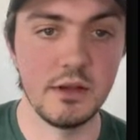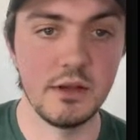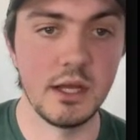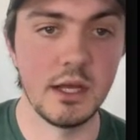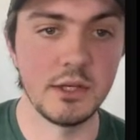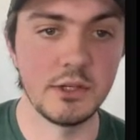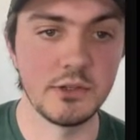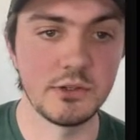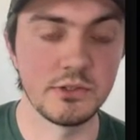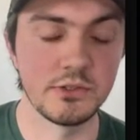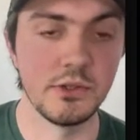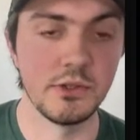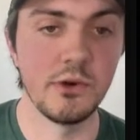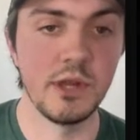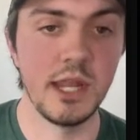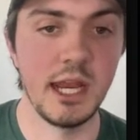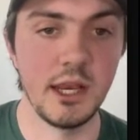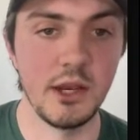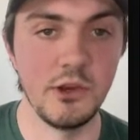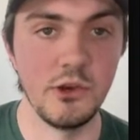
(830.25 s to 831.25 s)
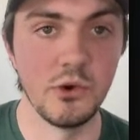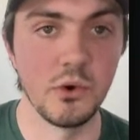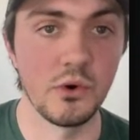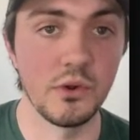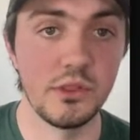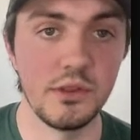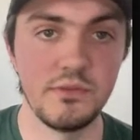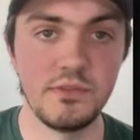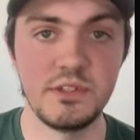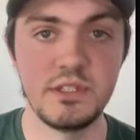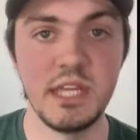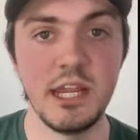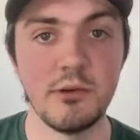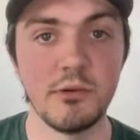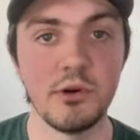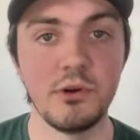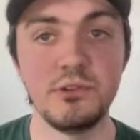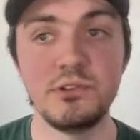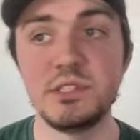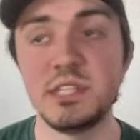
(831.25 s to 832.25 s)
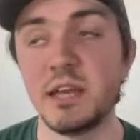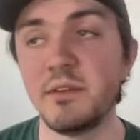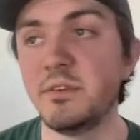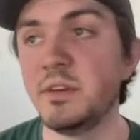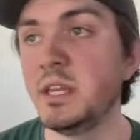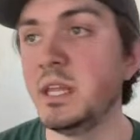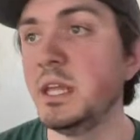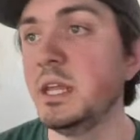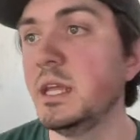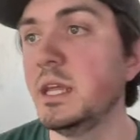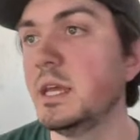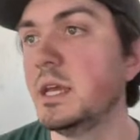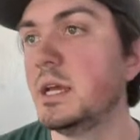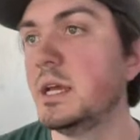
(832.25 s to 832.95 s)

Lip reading: Hunter's located north of State Road 70.